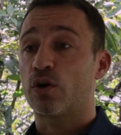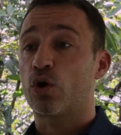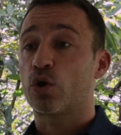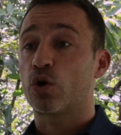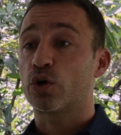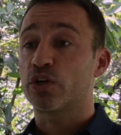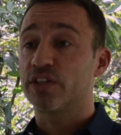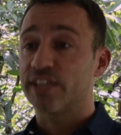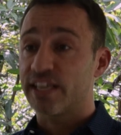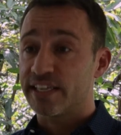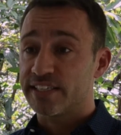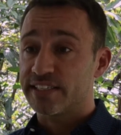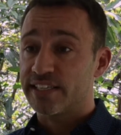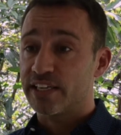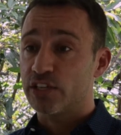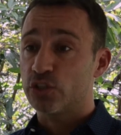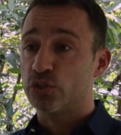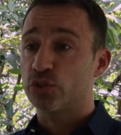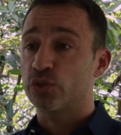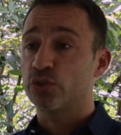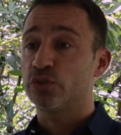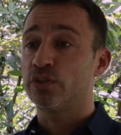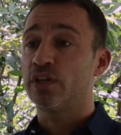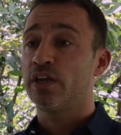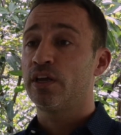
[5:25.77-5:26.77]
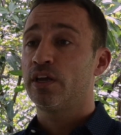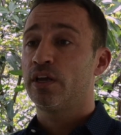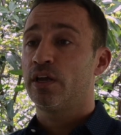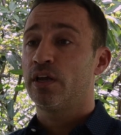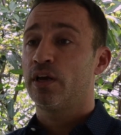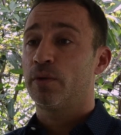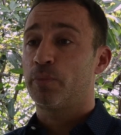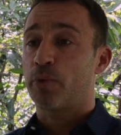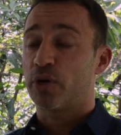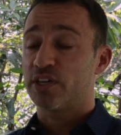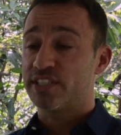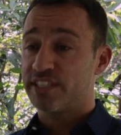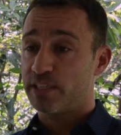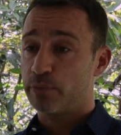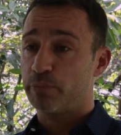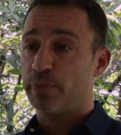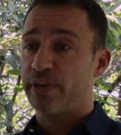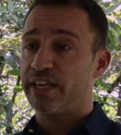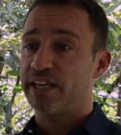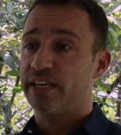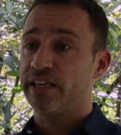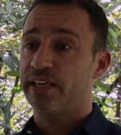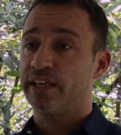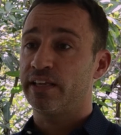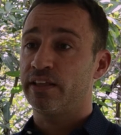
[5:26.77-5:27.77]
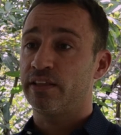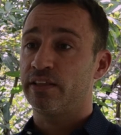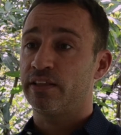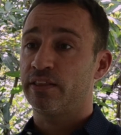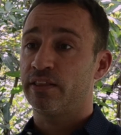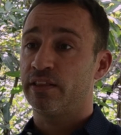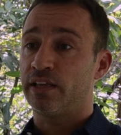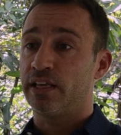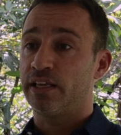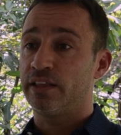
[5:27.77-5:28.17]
organizations participating in,